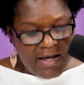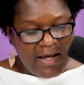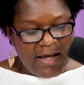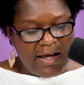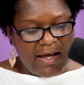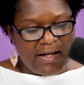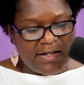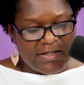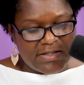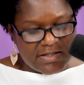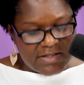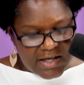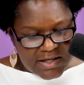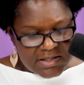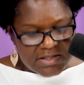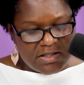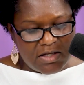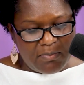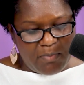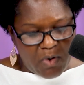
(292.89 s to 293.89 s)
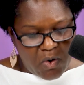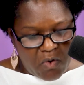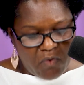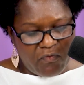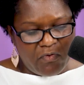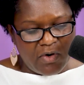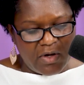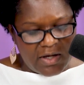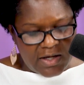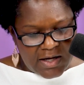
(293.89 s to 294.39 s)
and sets them
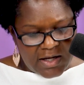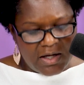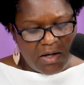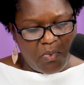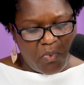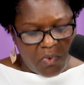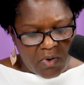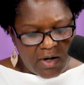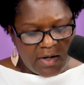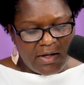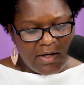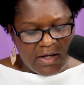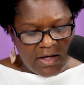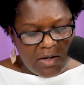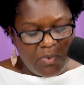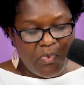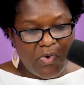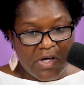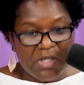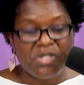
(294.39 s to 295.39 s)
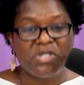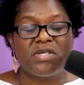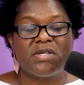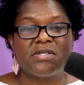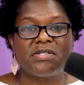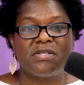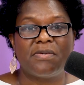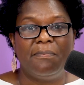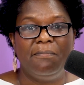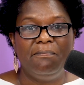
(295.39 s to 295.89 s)
over anyone he
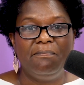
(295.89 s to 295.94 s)
wishes.